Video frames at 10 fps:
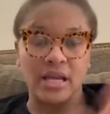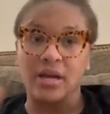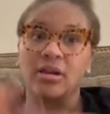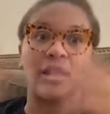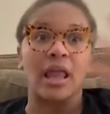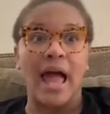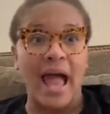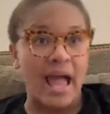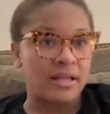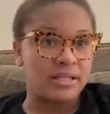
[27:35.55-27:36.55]
It could
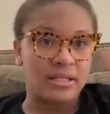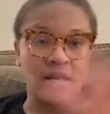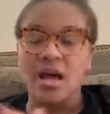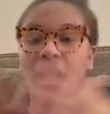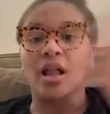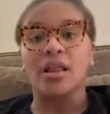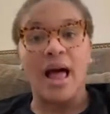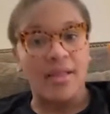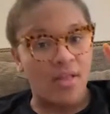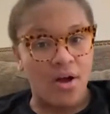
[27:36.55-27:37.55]
last a
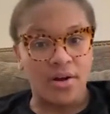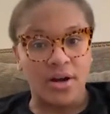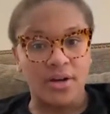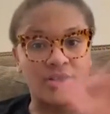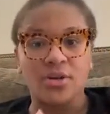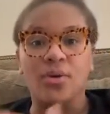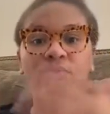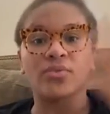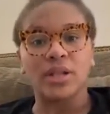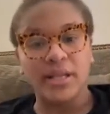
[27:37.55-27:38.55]
lot longer. So
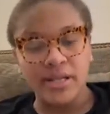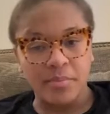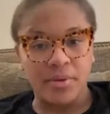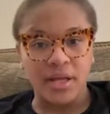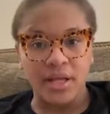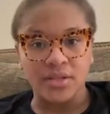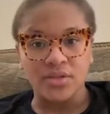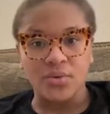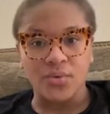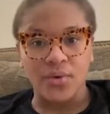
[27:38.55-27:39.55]
it really
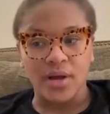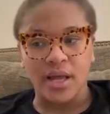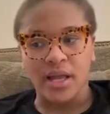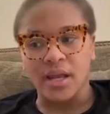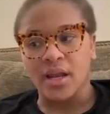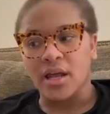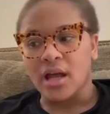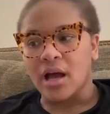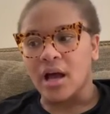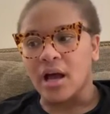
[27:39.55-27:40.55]
depends on
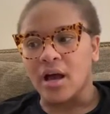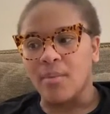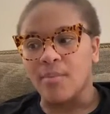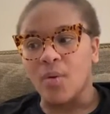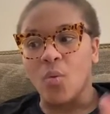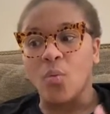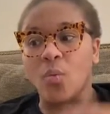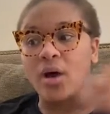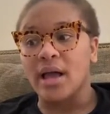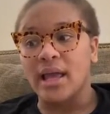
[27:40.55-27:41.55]

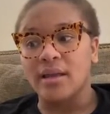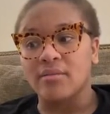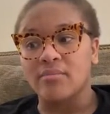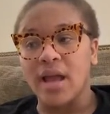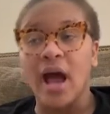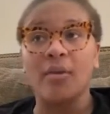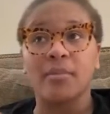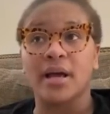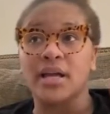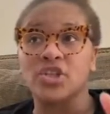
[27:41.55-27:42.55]
how
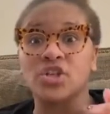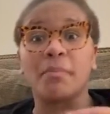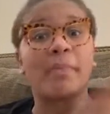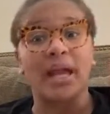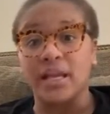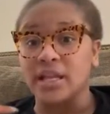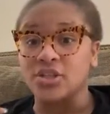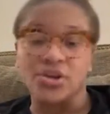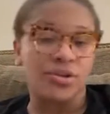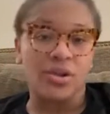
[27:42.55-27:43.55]
much
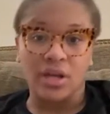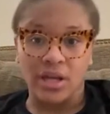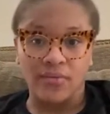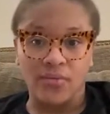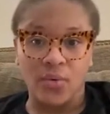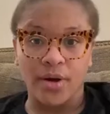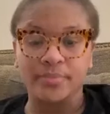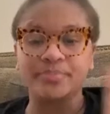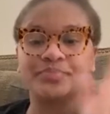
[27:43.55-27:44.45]
maintenance you're looking for.